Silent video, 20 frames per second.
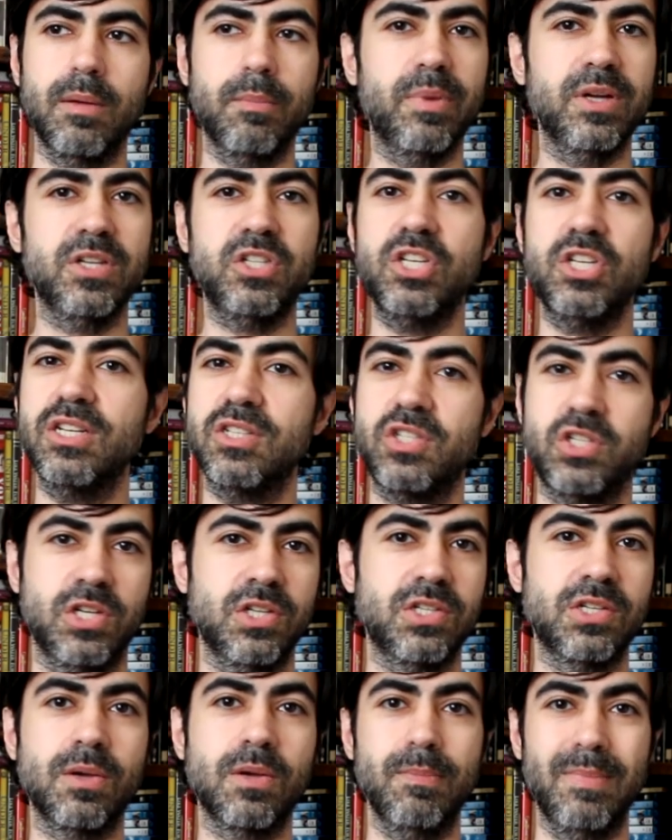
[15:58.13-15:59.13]
But she is
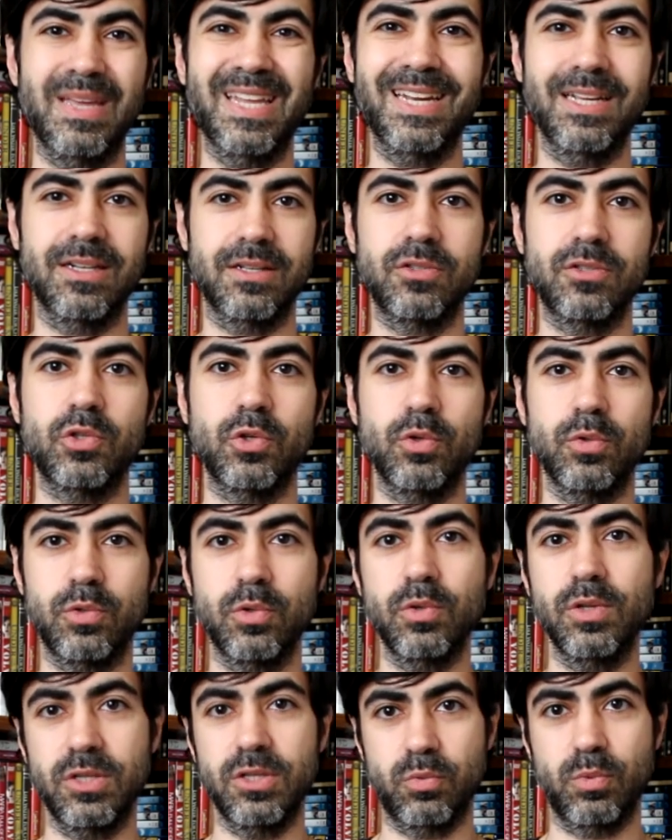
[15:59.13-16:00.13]
just committed to
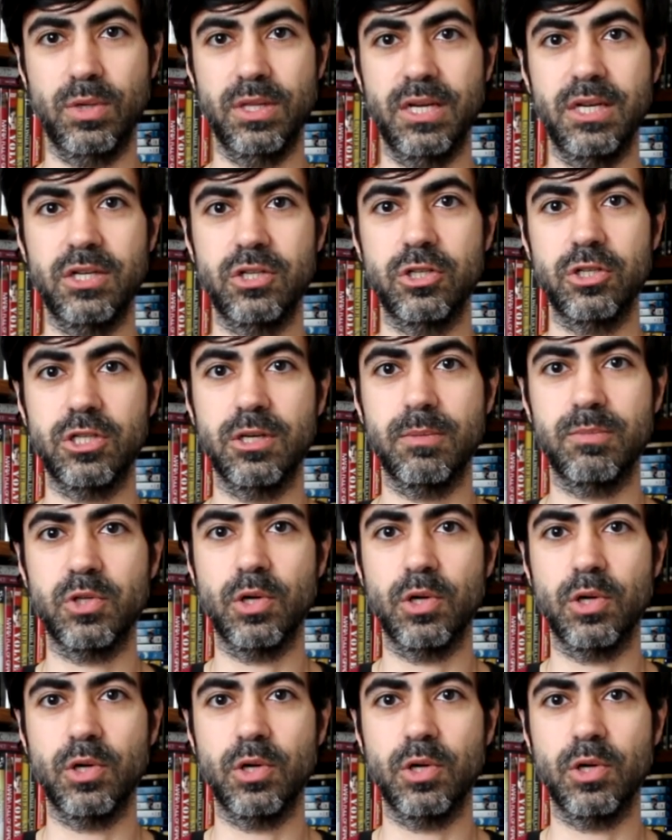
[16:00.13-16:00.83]
this relationship.